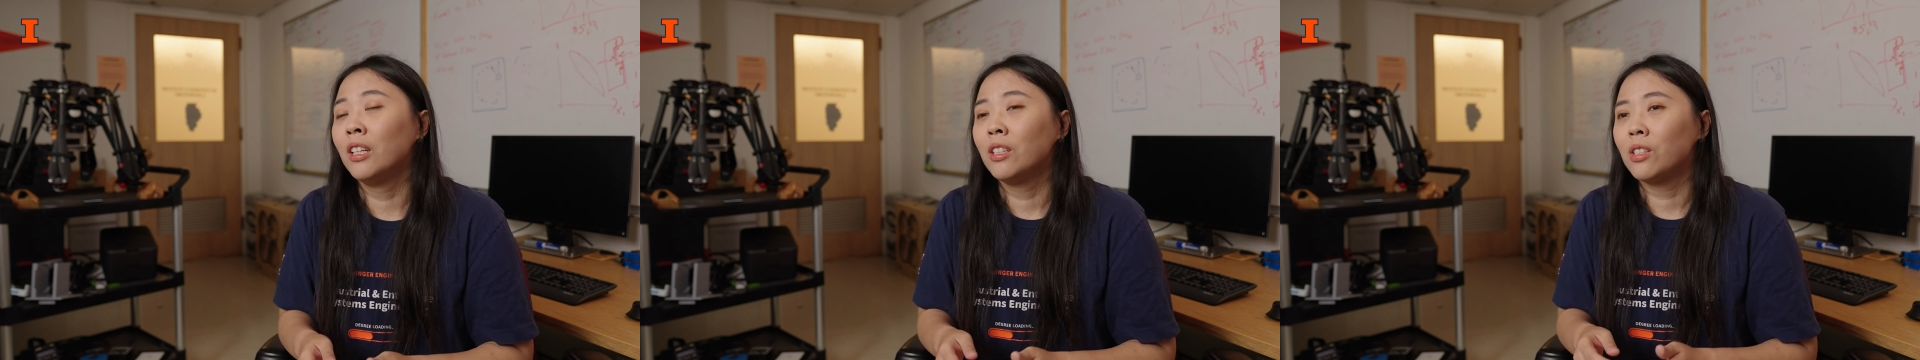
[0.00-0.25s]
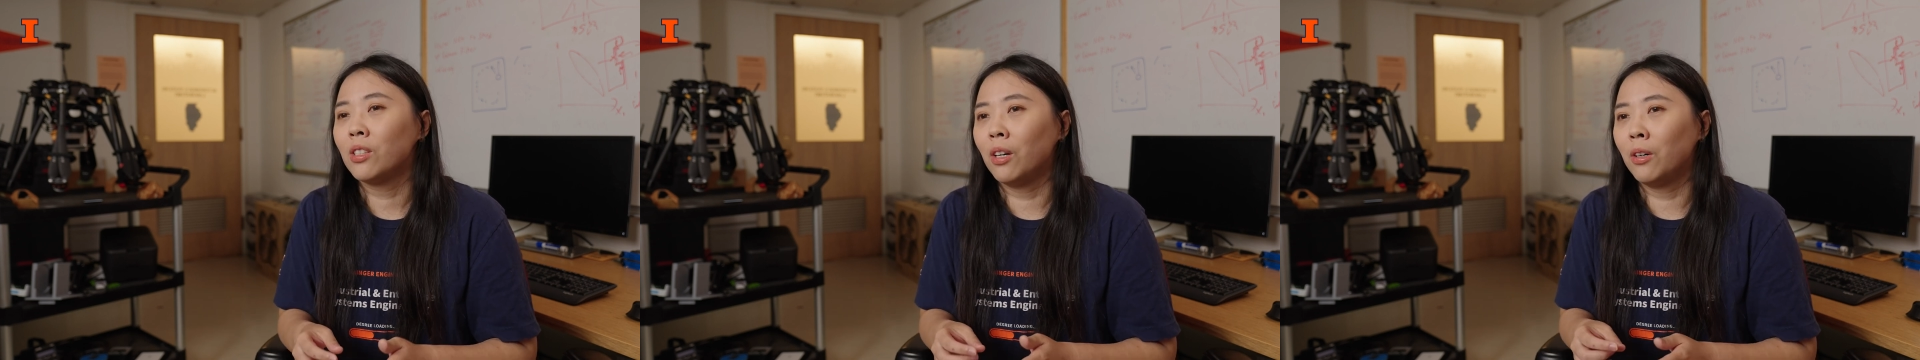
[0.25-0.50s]

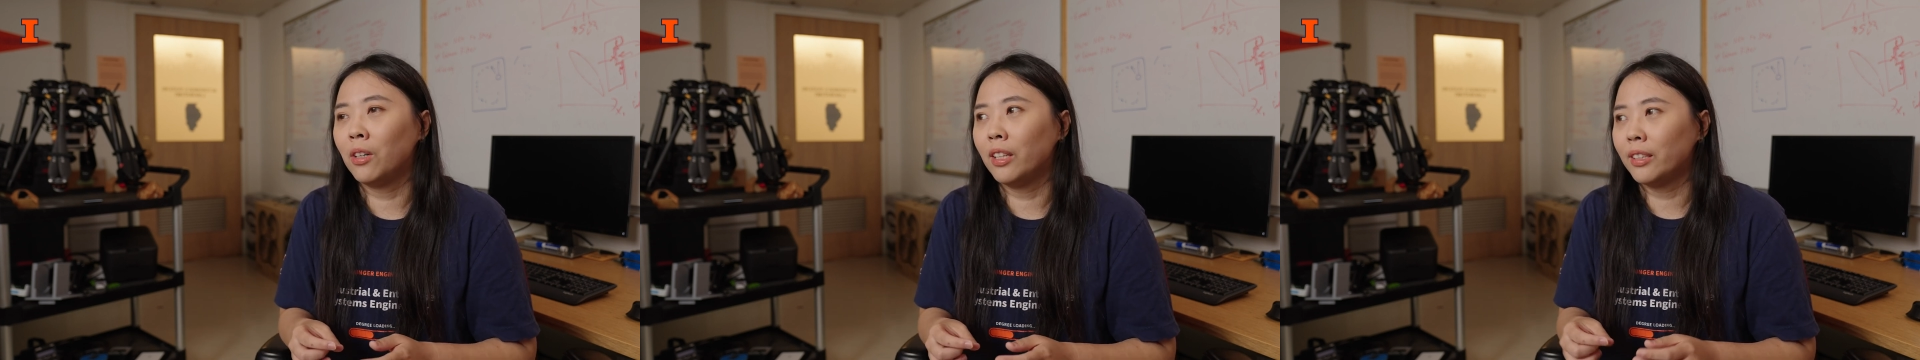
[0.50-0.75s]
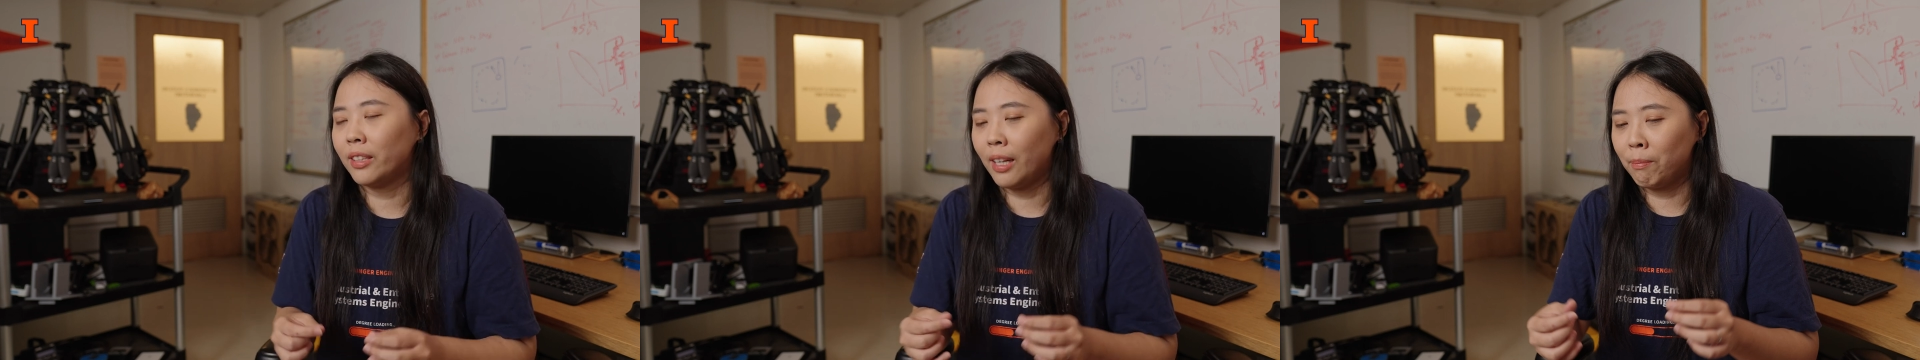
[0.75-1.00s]

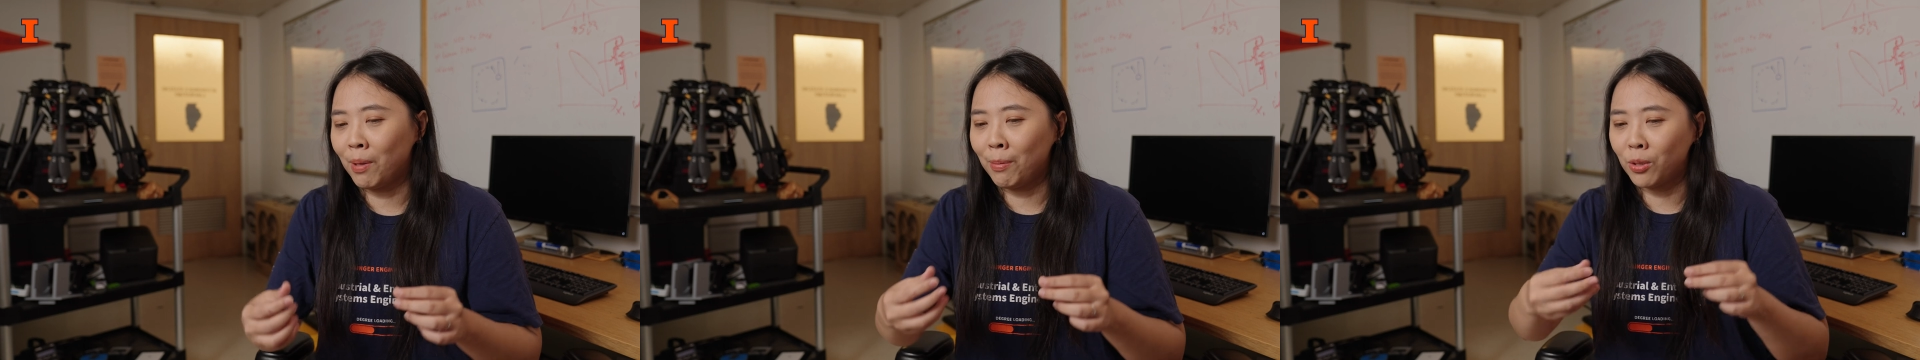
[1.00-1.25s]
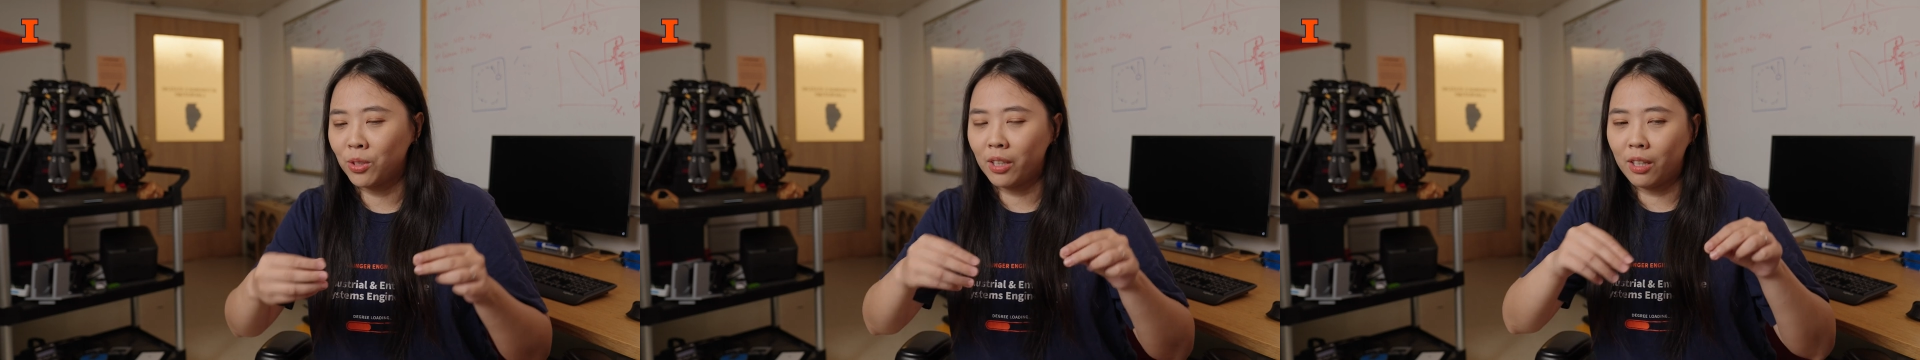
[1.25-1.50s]
So then
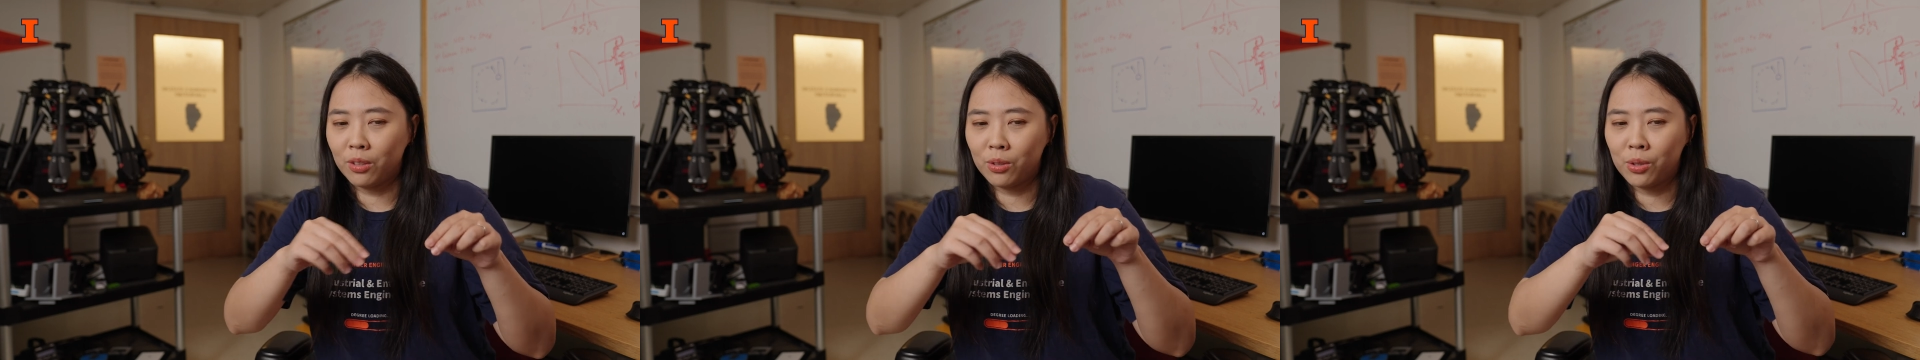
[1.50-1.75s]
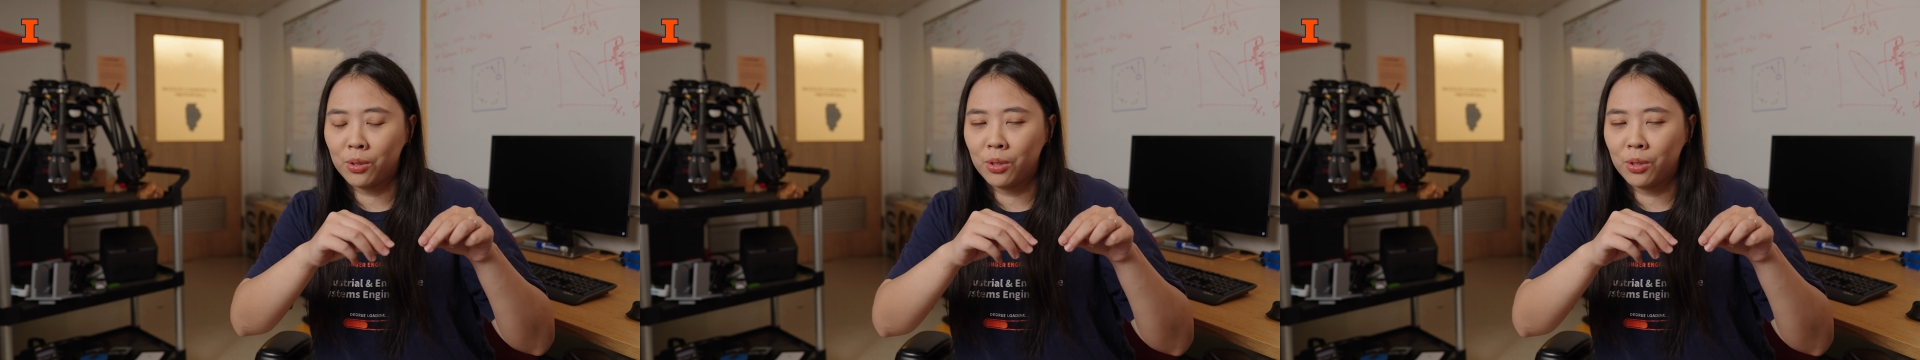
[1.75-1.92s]
people start to